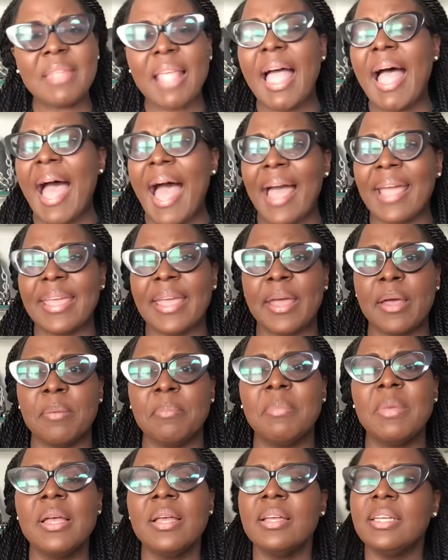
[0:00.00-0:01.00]
I
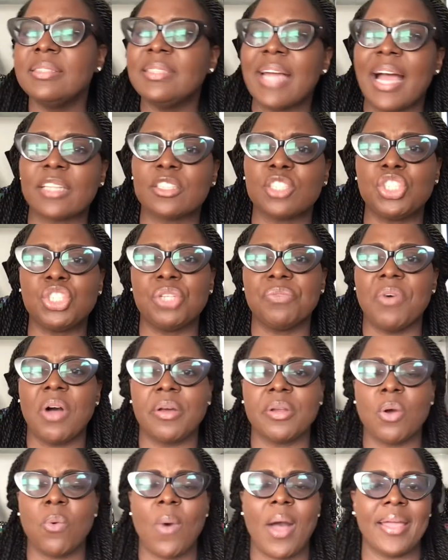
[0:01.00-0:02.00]
am Dr.
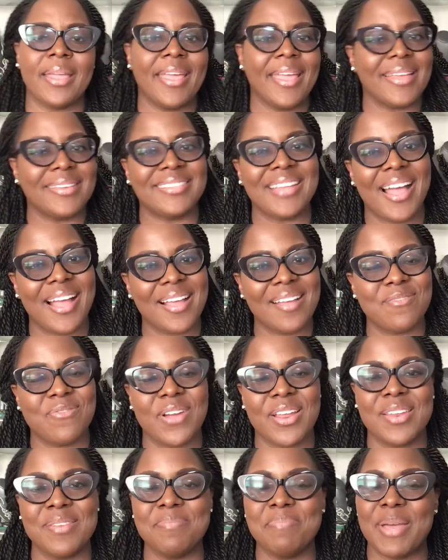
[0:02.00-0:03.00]
Shavonna Whitehead,
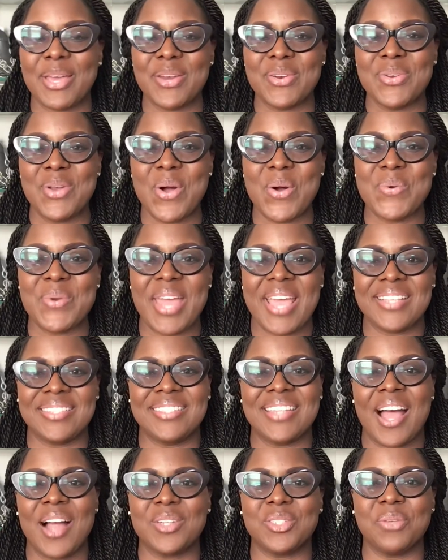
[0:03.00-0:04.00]
better known as
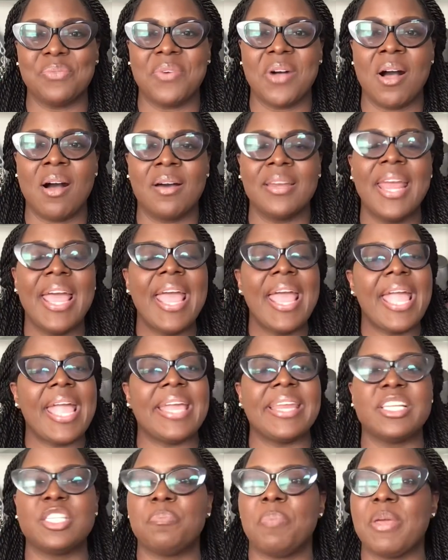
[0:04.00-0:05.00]
Dr. Vaughn. It
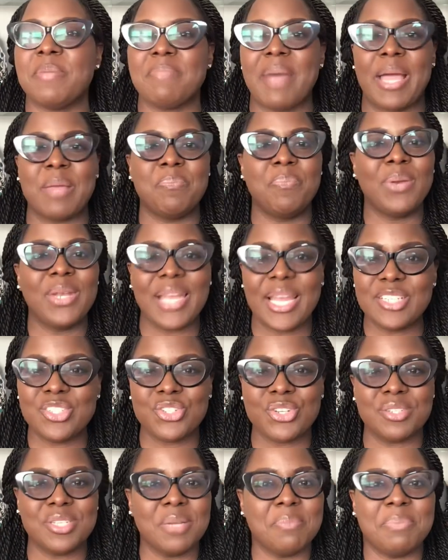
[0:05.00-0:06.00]
has been my
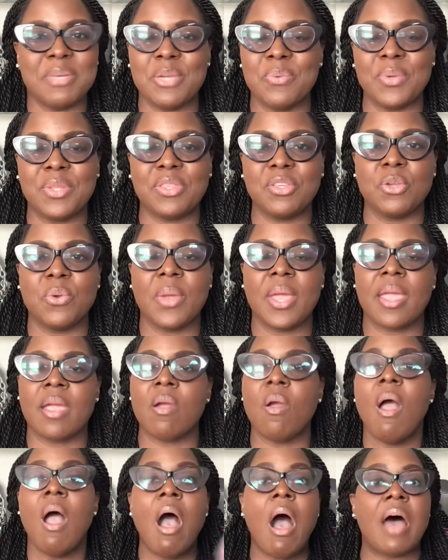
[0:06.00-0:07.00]
pleasure to be with you
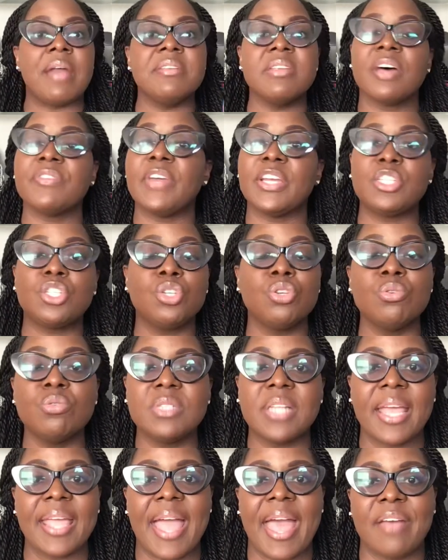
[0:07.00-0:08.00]
here another
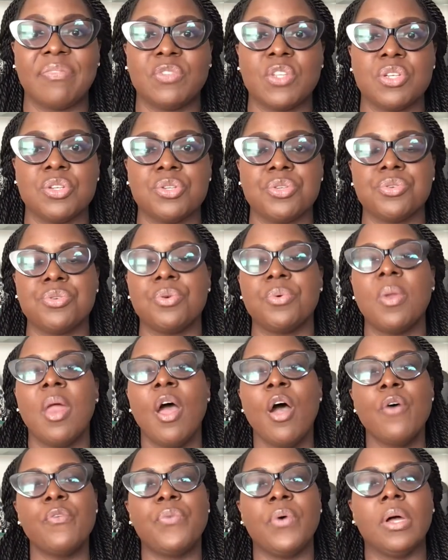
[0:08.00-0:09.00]
Tuesday afternoon
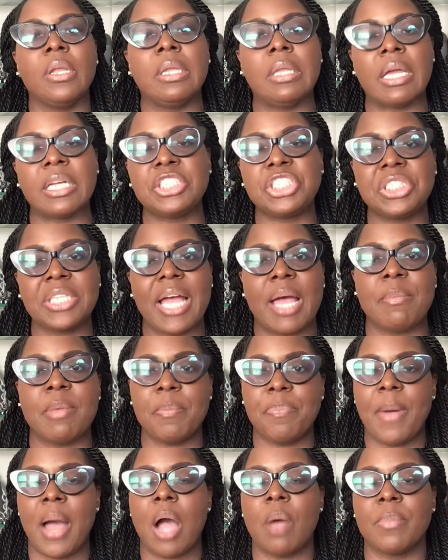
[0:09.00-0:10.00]
for Lunchtime
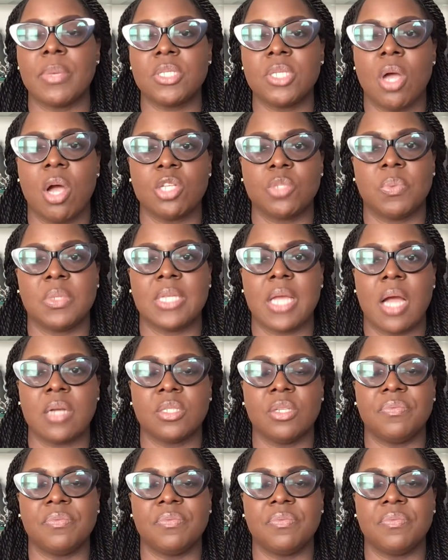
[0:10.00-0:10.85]
Empowerment Talks with Dr.